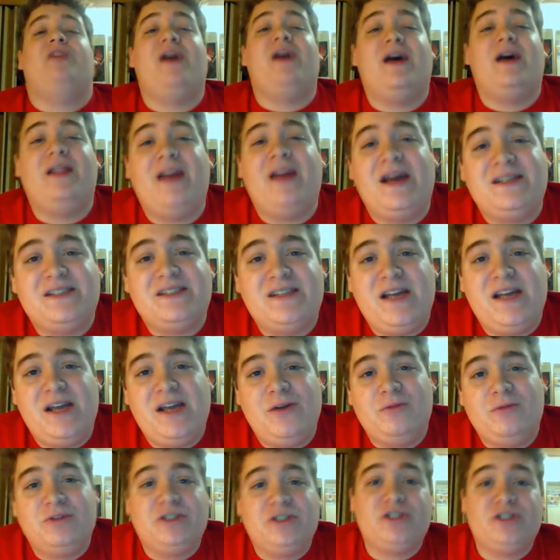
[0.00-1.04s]
that last
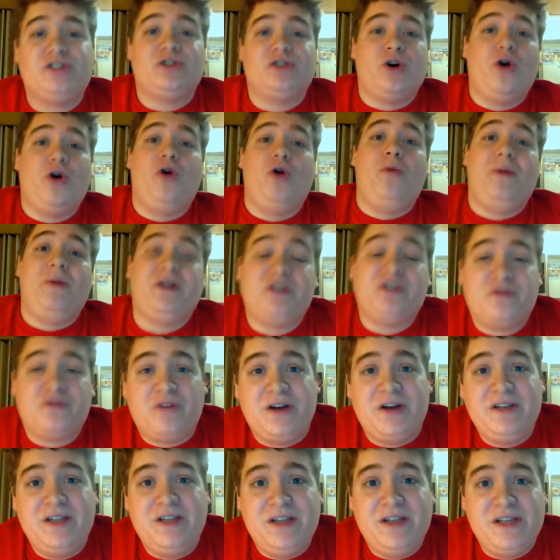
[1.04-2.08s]
night was so much
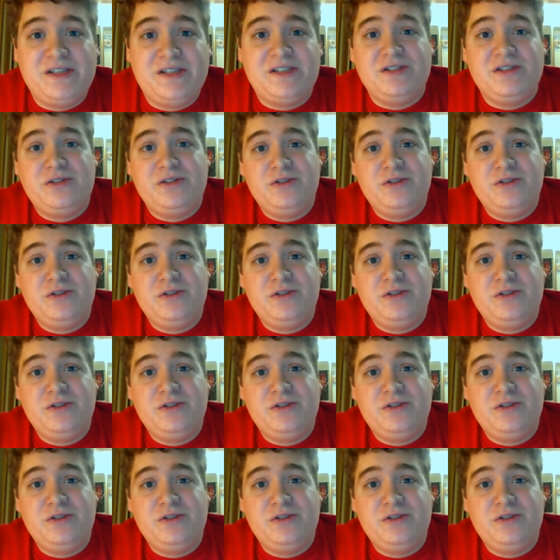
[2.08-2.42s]
fun to listen